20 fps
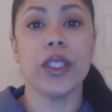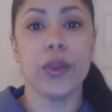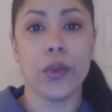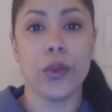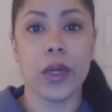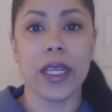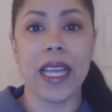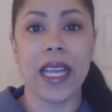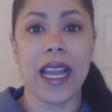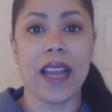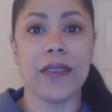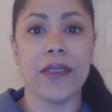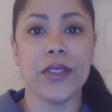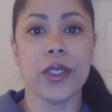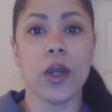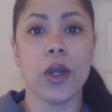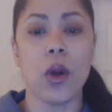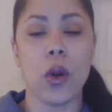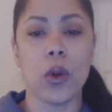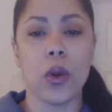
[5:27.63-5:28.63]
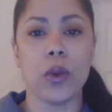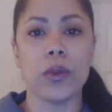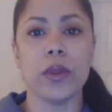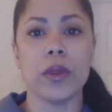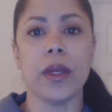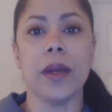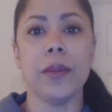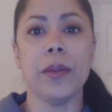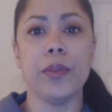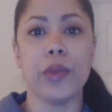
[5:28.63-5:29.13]
you want to have your
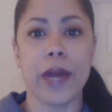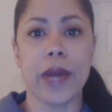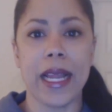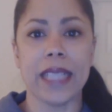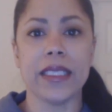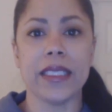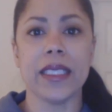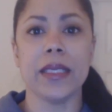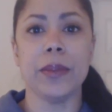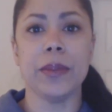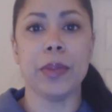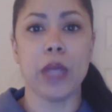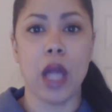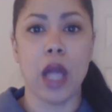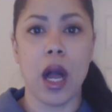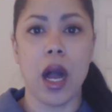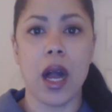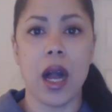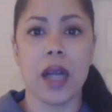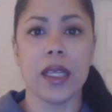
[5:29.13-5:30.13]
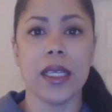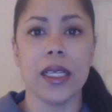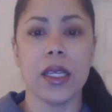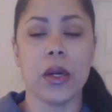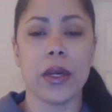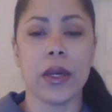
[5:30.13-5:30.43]
own branded blog.